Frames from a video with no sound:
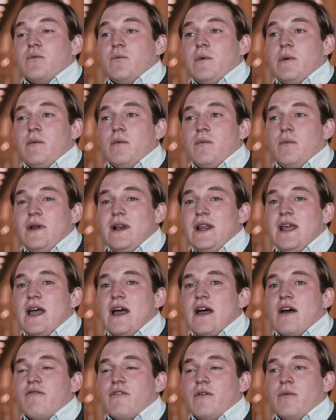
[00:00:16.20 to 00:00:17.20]
We really
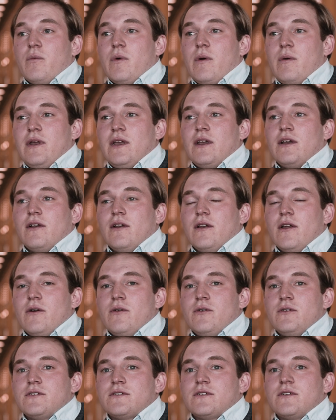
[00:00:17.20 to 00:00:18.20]
have a very
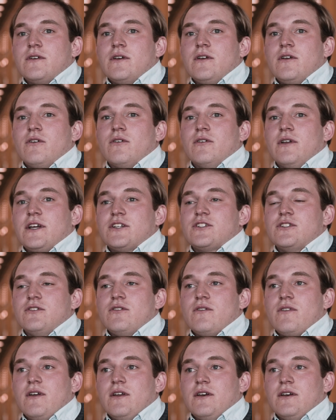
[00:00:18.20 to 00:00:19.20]
close connection
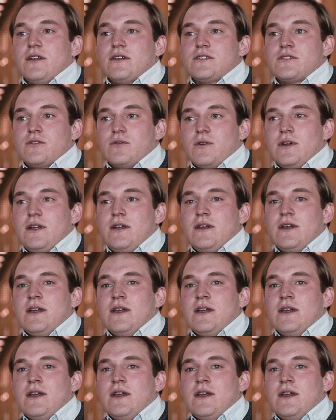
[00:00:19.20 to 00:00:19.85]
to the industry.